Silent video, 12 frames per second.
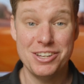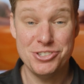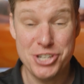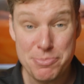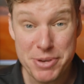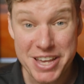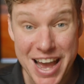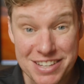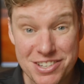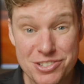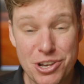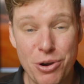
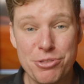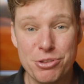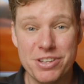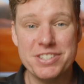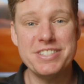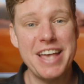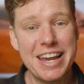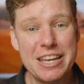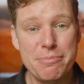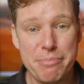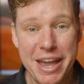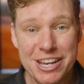GPS is going through the
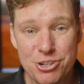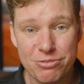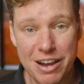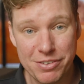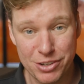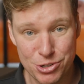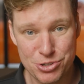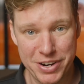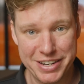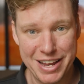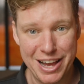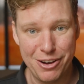second major revolution
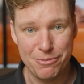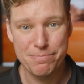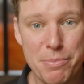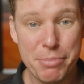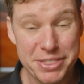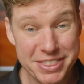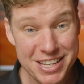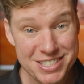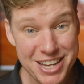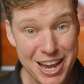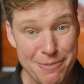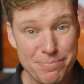right now, but this
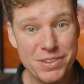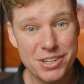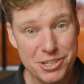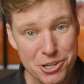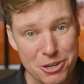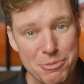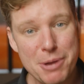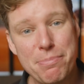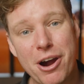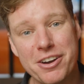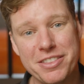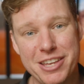time, you can be a
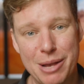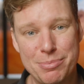part of the